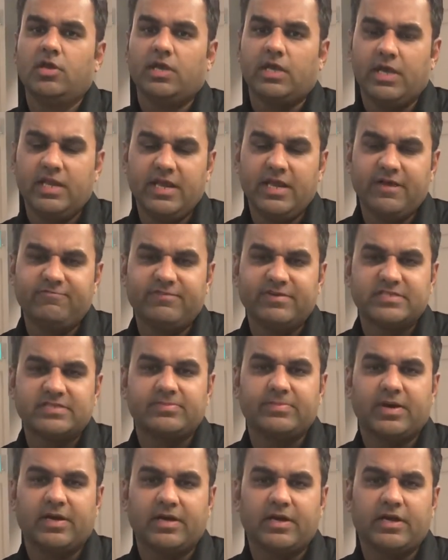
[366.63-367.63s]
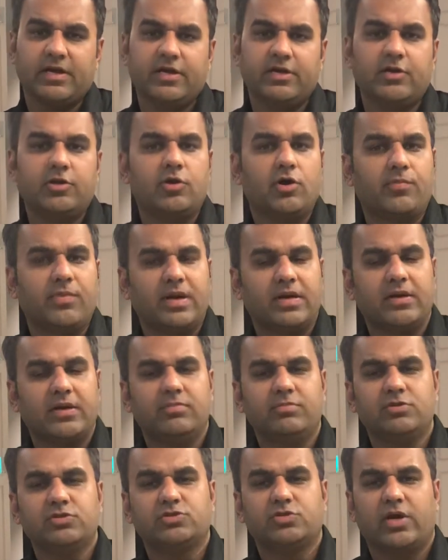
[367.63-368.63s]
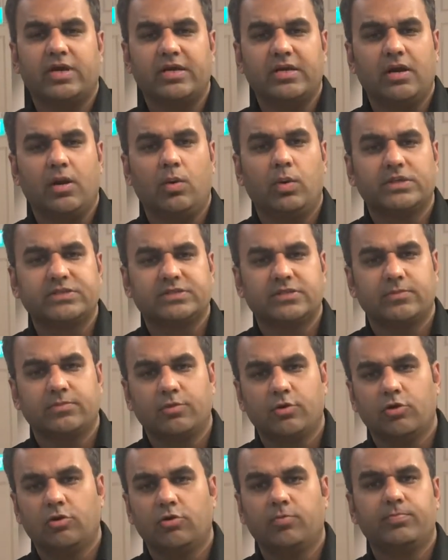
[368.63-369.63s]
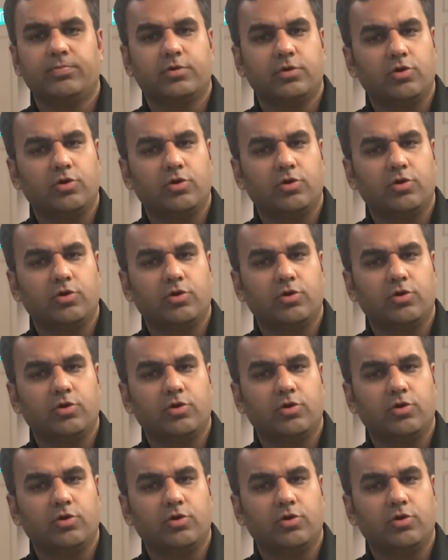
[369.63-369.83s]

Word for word: in FX market, you're welcome to join our WhatsApp group.